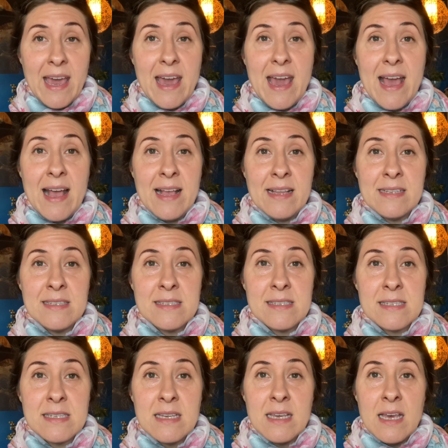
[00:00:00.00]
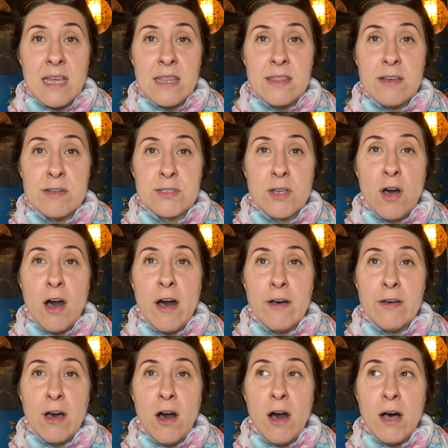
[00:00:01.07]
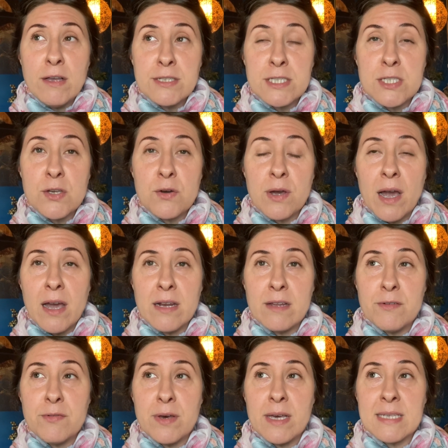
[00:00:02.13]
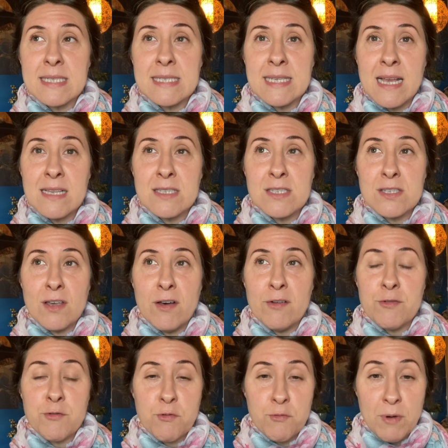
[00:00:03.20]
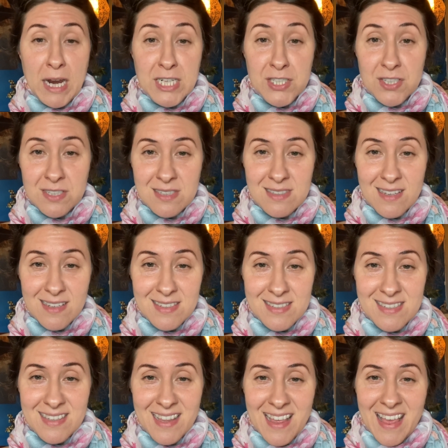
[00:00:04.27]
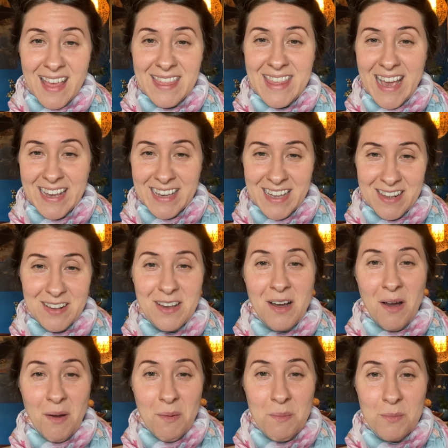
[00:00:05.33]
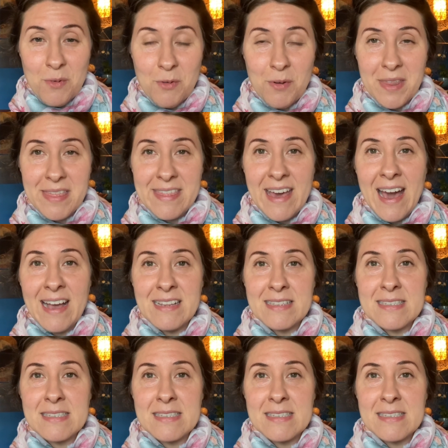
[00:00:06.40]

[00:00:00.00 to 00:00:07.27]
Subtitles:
And there's also kind of a sense of righteousness that can come with that